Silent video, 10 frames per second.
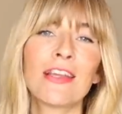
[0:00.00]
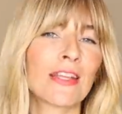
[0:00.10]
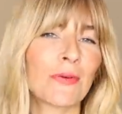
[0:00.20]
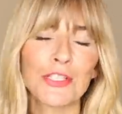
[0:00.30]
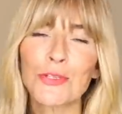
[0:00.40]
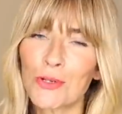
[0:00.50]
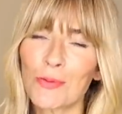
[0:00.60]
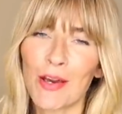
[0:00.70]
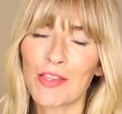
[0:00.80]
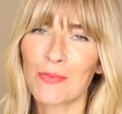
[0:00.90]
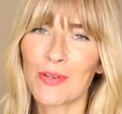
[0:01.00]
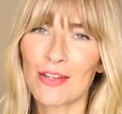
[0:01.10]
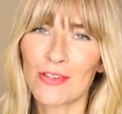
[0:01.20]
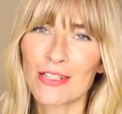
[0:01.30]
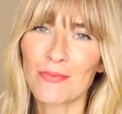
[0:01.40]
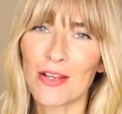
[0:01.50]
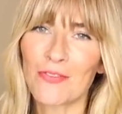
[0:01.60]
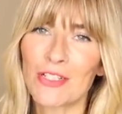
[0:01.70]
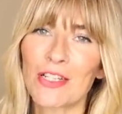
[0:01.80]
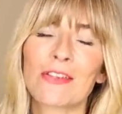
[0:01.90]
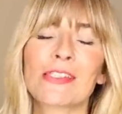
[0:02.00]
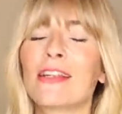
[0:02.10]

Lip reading: Now, I talk about them a lot in my videos.